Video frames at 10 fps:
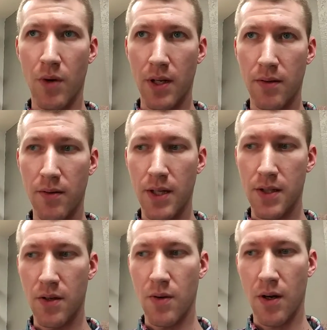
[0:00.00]
what
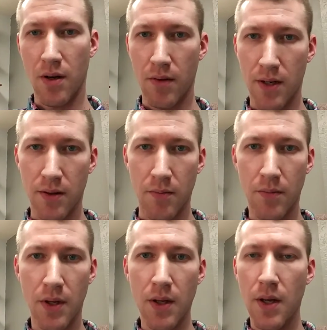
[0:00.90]
is going on around them.
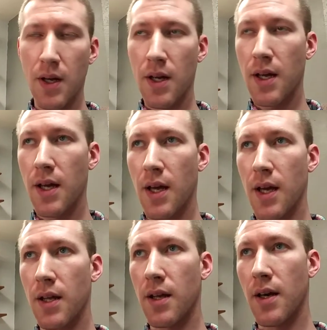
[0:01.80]

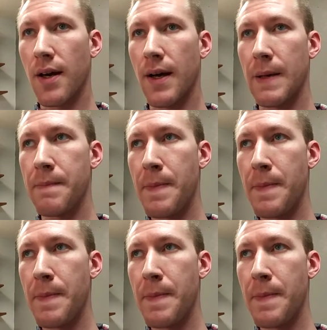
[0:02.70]
And I